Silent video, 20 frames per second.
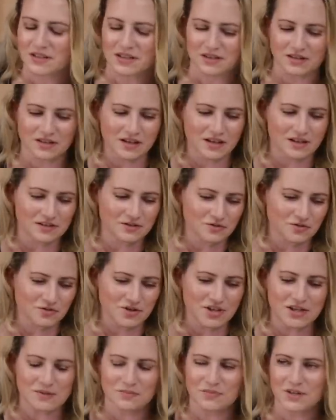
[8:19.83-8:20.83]
they like
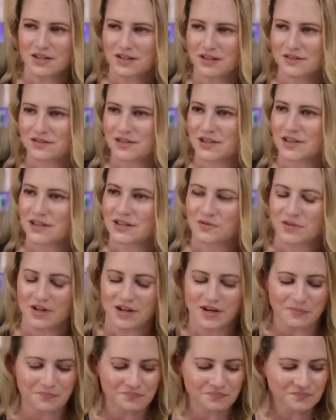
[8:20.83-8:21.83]
green beans.
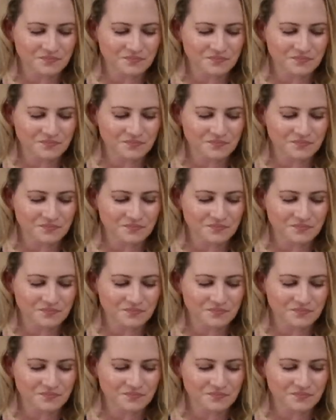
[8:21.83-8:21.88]
Anyway,